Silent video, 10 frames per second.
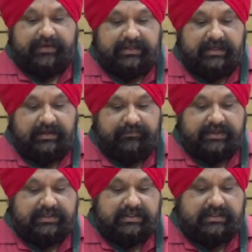Vardhini,
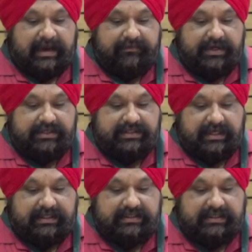which is having
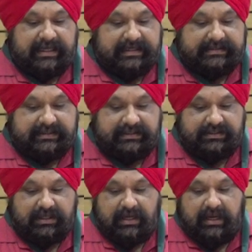Shilajit as such,
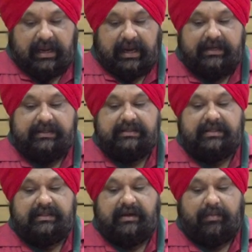and these
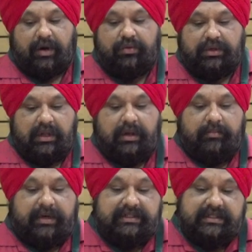are the amount.
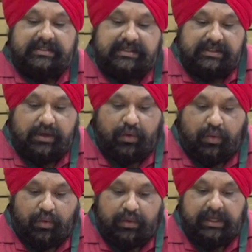But this is
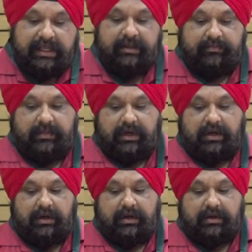the only
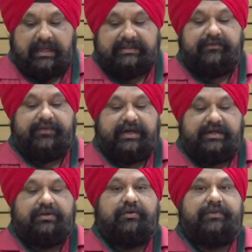
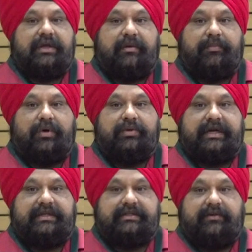classification of the compound
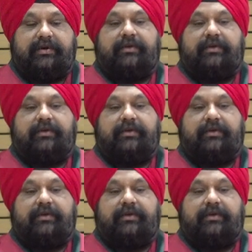that is given.